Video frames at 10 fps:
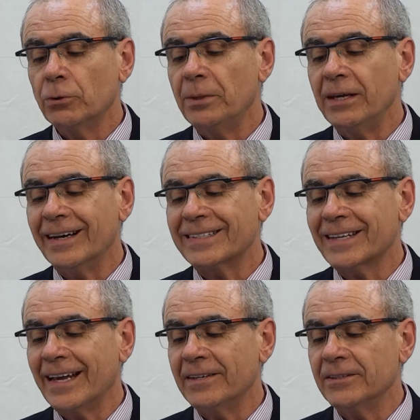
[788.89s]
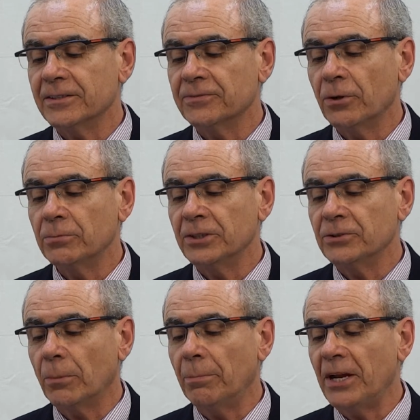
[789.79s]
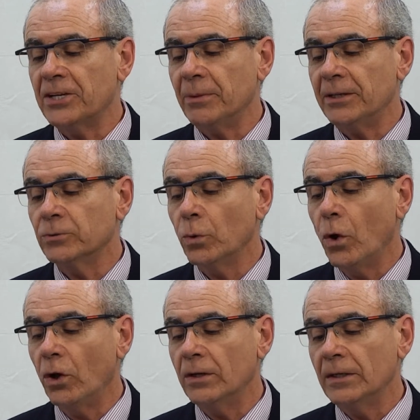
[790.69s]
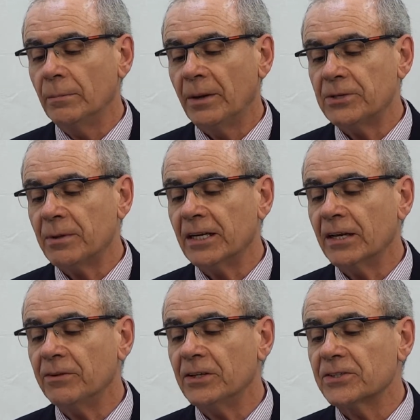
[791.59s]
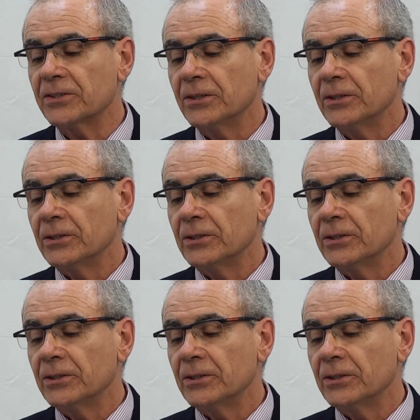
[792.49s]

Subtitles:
to be cascaded from the top management to all management levels